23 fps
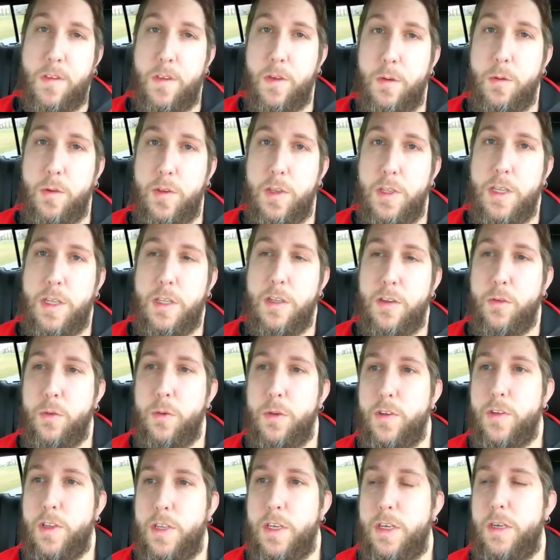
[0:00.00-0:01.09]
So we'll see how this
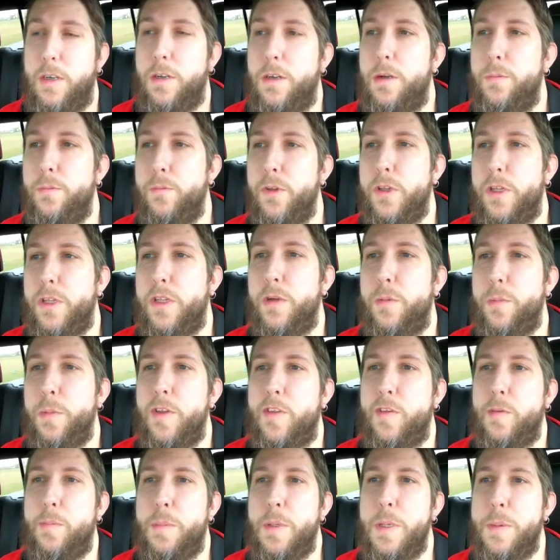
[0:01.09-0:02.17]
works out. Hopefully there'll
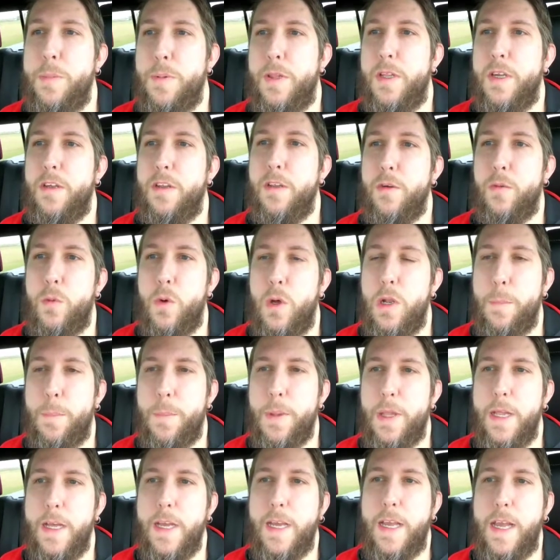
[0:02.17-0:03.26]
be some people there that want
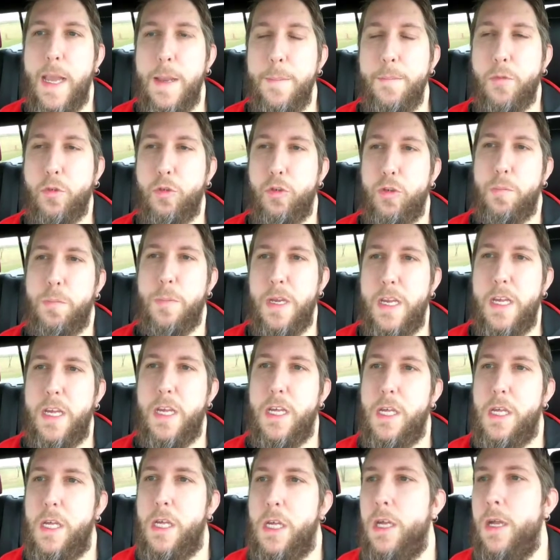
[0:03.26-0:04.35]
to play games with
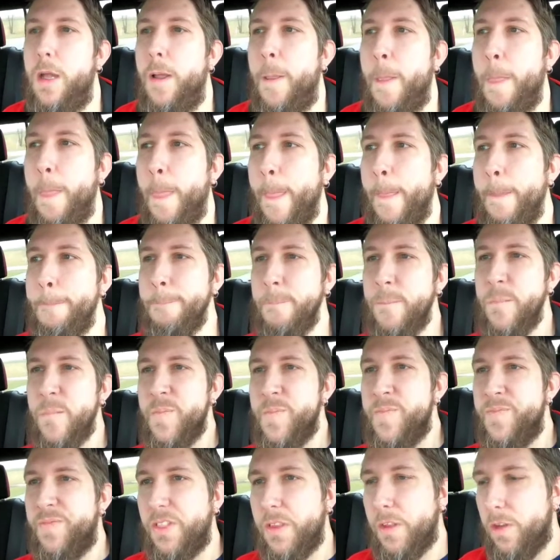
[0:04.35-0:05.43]
me.
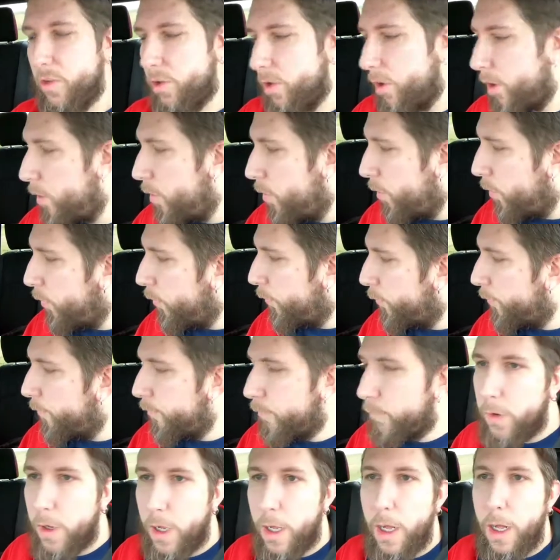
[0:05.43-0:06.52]
So
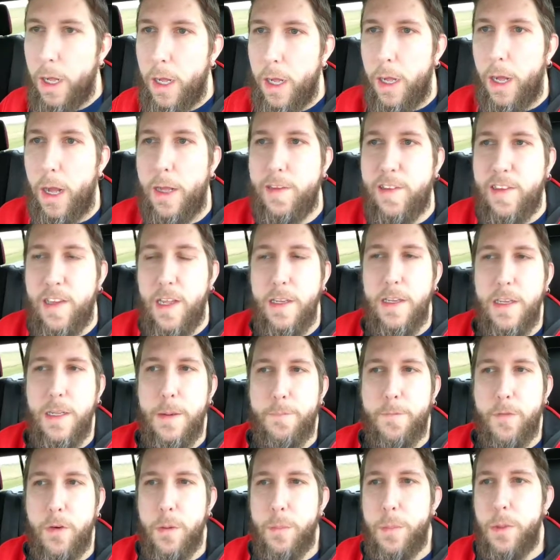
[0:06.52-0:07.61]
I signed
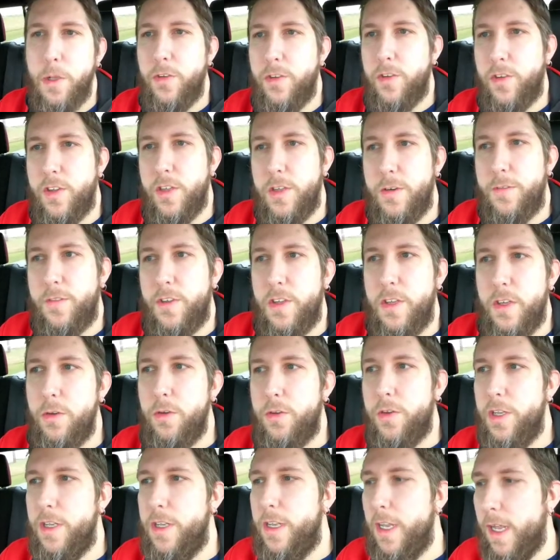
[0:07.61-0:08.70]
up for a bunch of stuff to
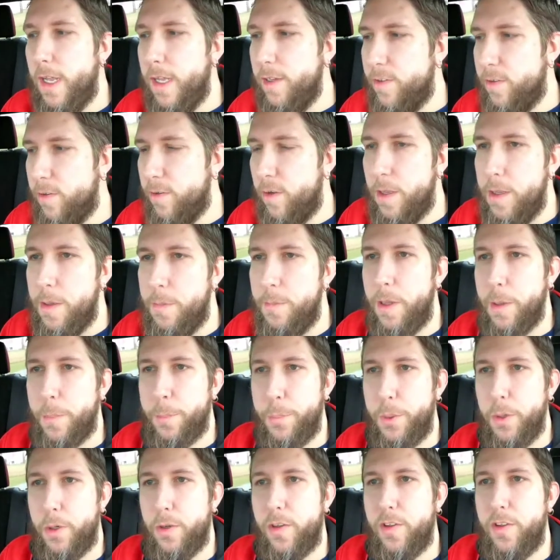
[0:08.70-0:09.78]
do today, so I am like
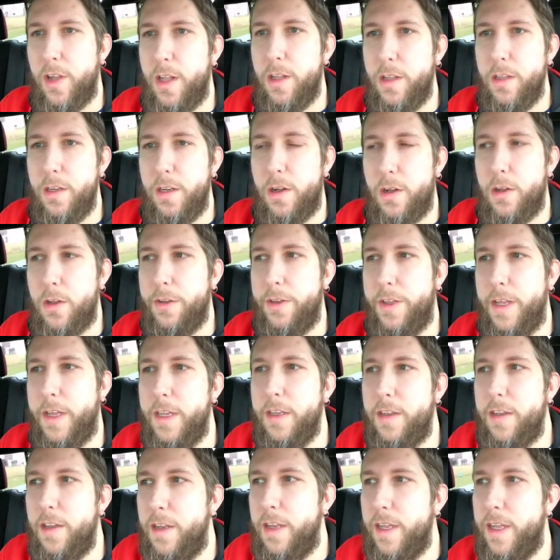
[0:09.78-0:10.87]
booked solid all
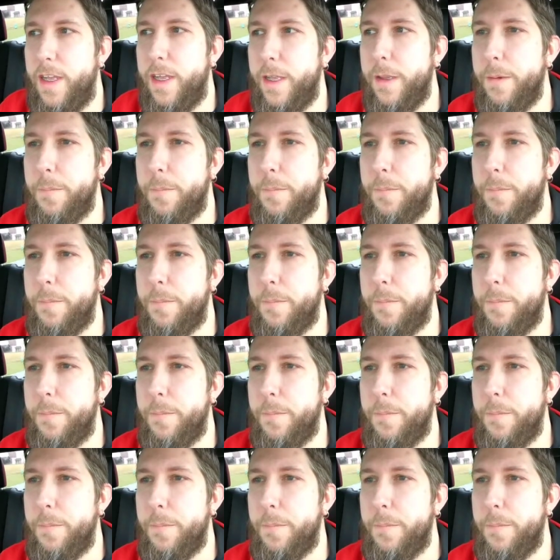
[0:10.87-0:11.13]
day today.